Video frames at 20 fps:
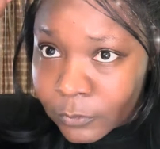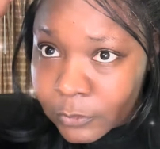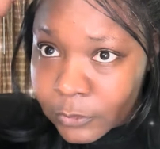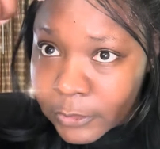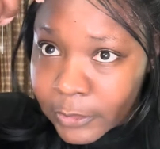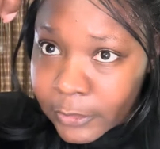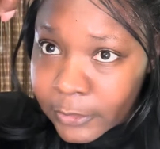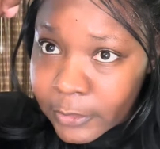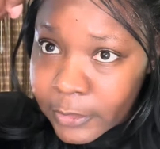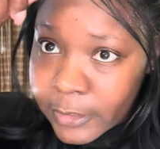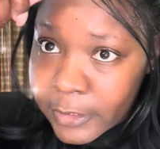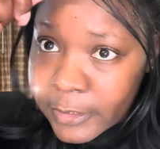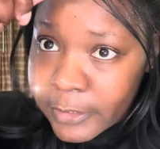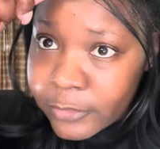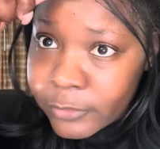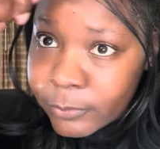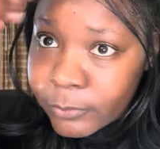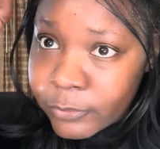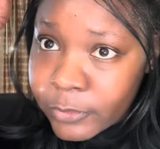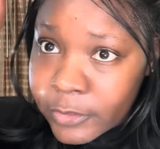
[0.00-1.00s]
Take an
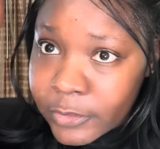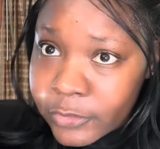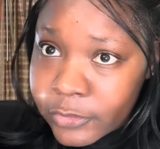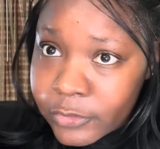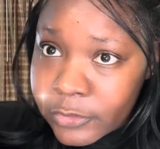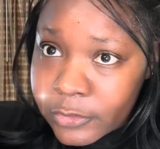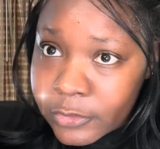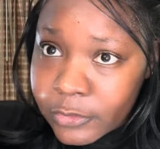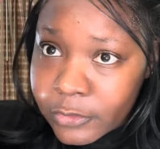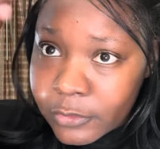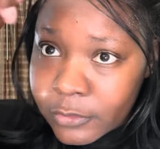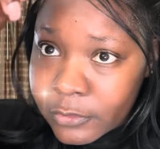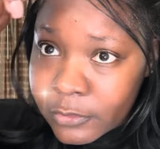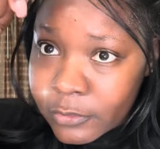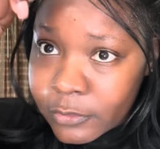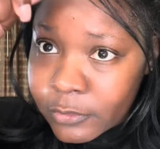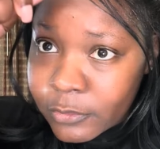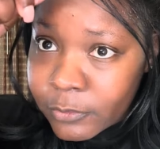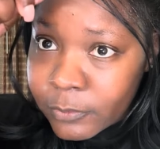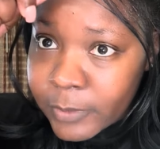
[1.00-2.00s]
edge brush and
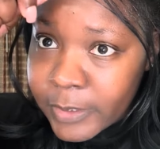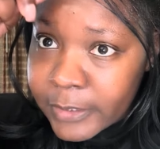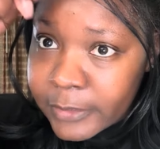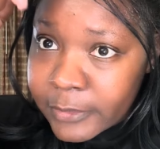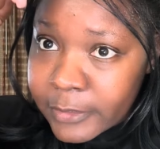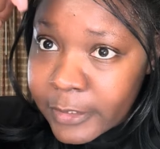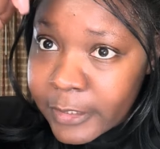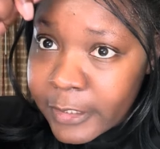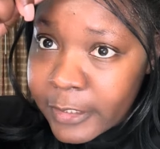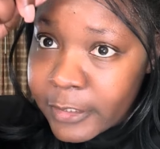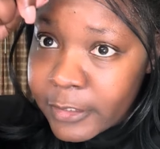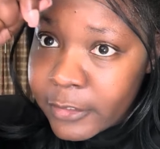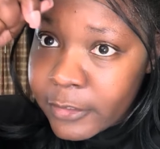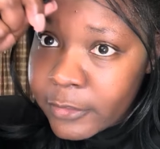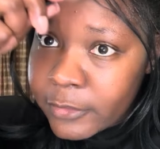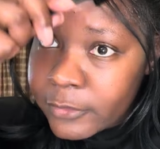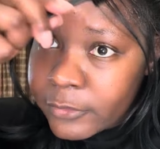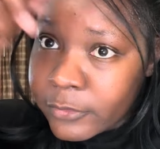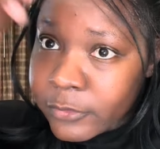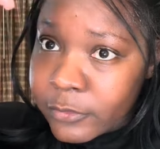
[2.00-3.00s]
direct the
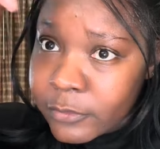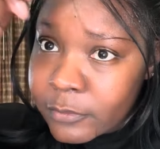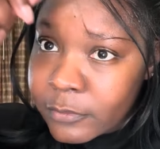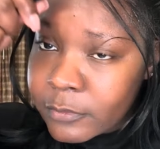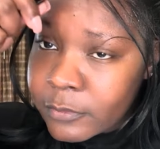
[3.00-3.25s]
hairs.